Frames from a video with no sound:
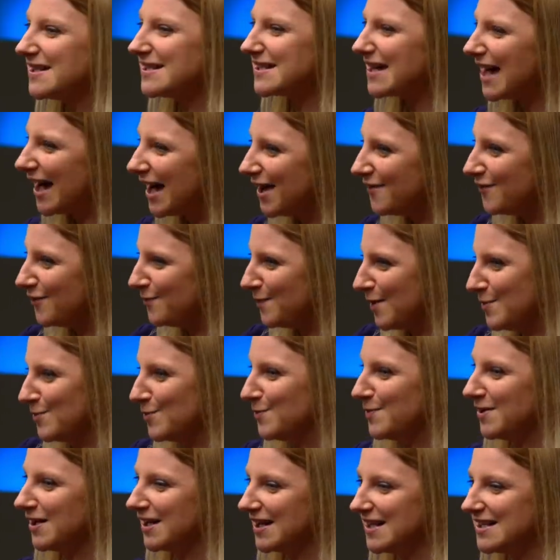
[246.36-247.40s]
It's hard for
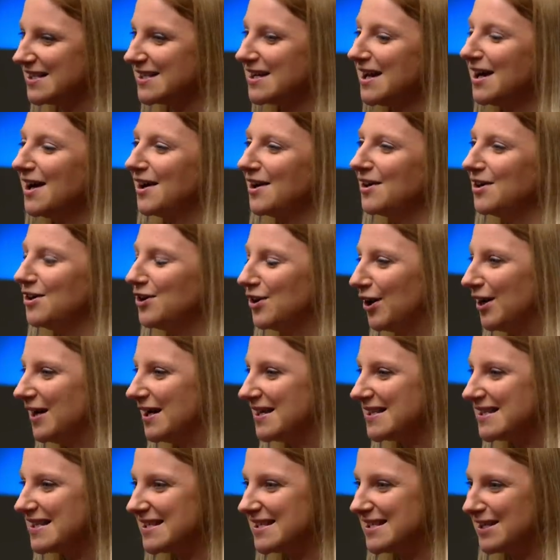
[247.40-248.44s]
people because you don't
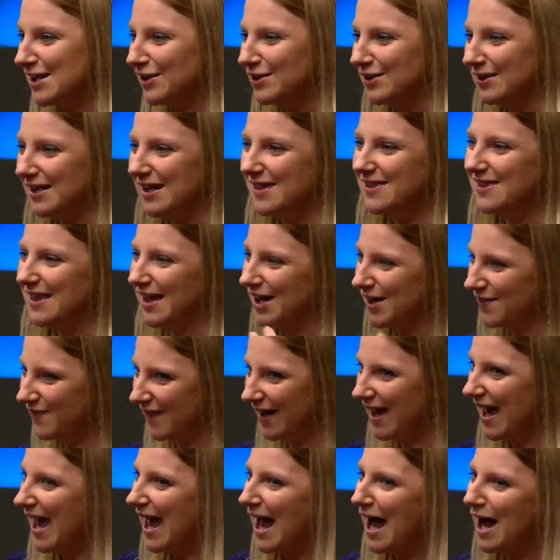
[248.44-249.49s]
necessarily think of
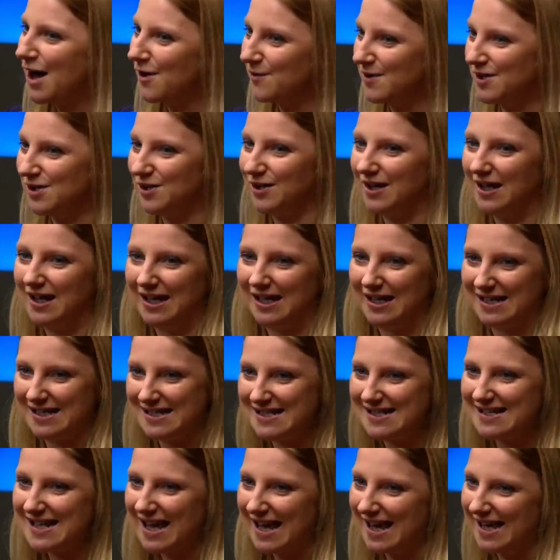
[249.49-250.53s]
a cow when you're eating a
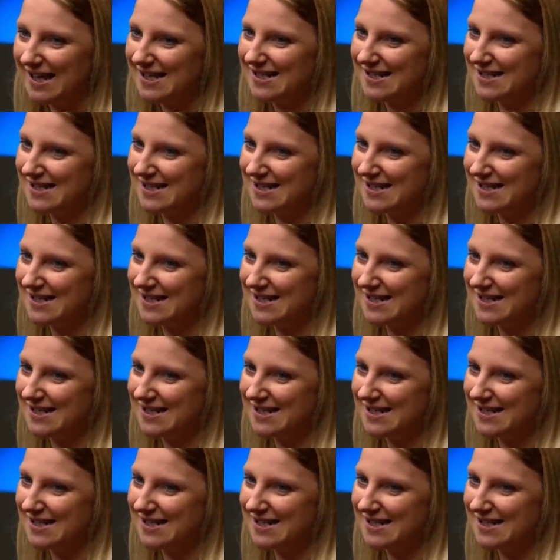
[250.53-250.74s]
steak.